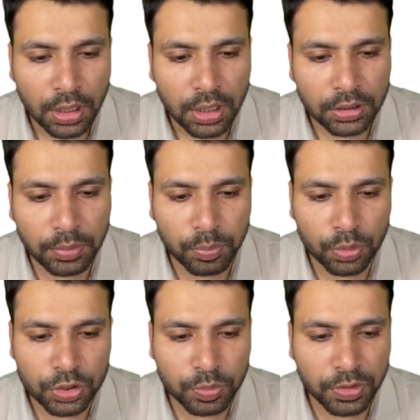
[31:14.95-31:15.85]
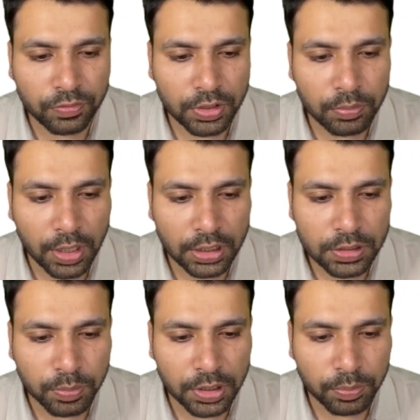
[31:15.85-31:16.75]
the post PV minus
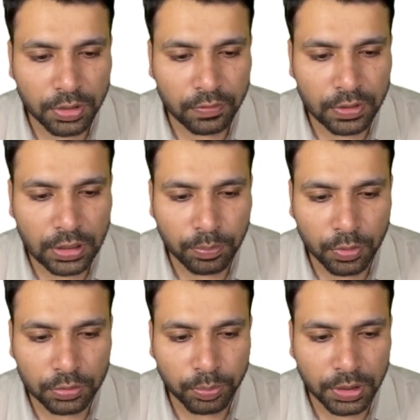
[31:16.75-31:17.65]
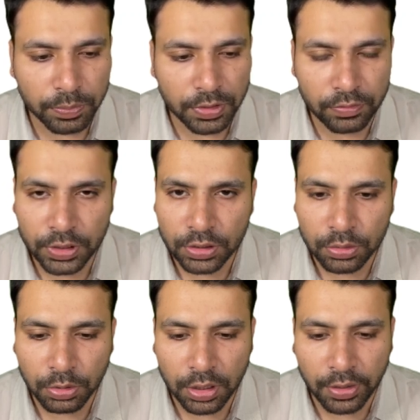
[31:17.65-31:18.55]
pre PV upon pre PV in
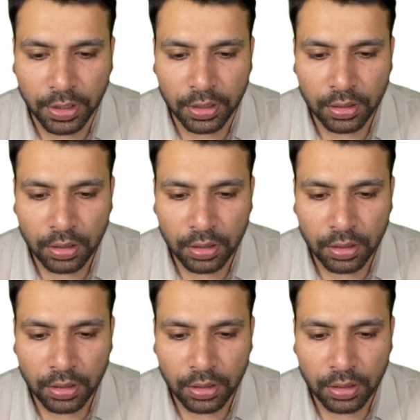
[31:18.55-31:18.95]
200,